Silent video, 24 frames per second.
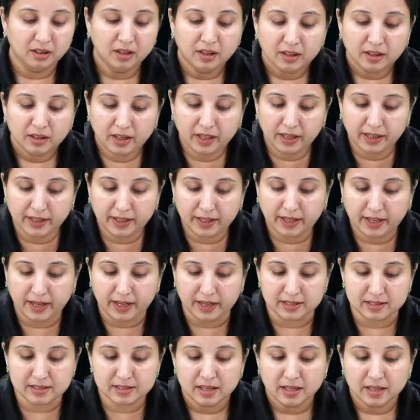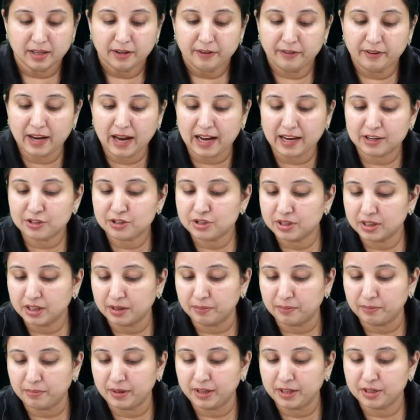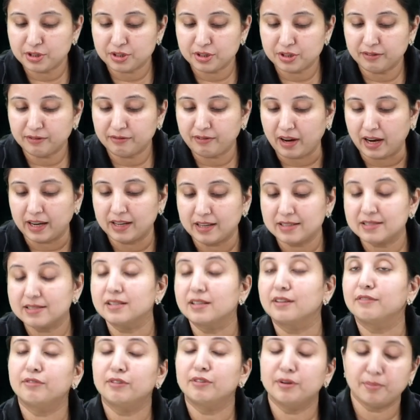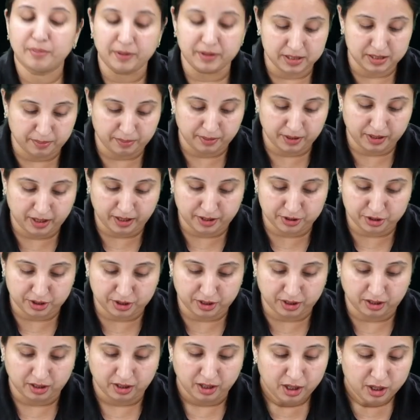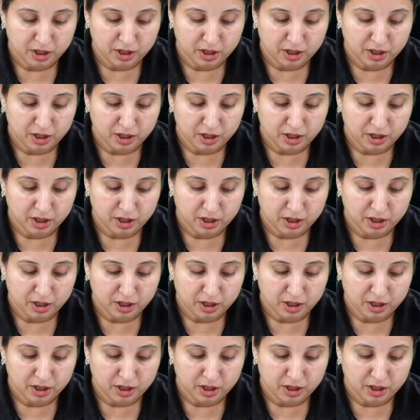indicates reaction completion via sulfur precipitation.